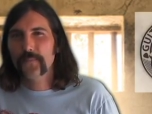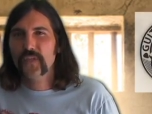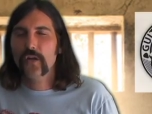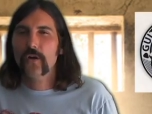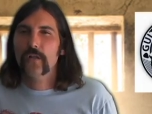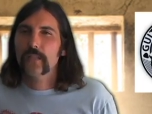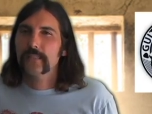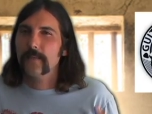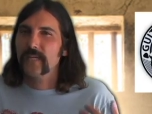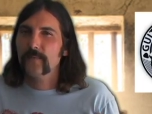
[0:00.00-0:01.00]
You know,
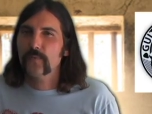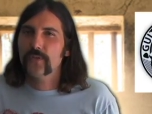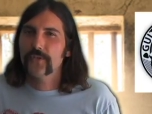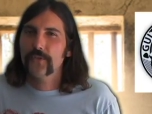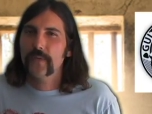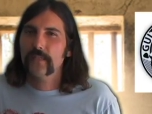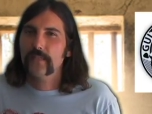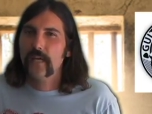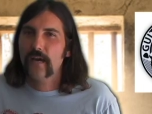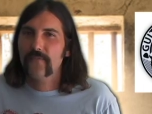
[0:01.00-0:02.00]
sometimes when you're doing
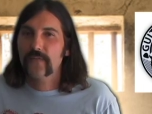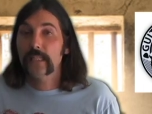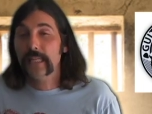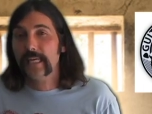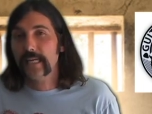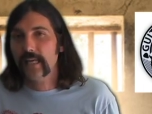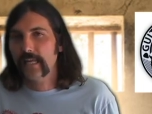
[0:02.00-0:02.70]
stuff clean,